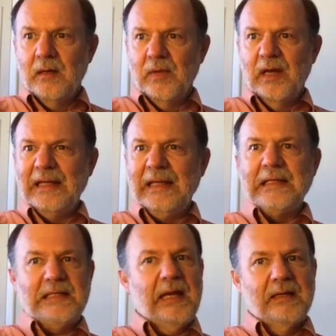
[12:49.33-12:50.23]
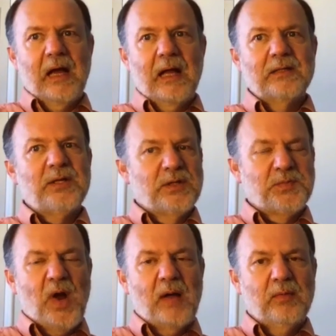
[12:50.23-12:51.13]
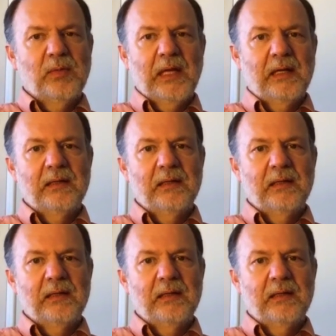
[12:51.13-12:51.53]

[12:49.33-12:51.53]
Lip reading: but I think his technology is probably